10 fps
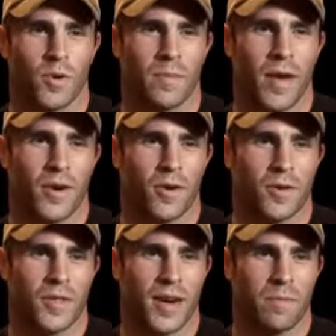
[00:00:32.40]
going to bed
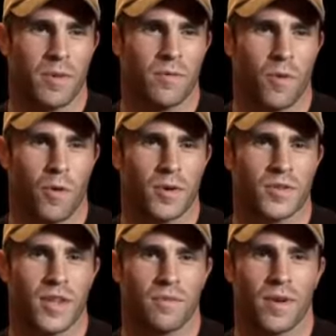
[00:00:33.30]
early the night before and
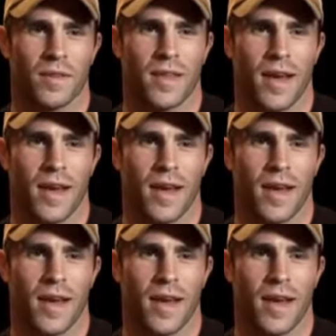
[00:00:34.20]
stuff like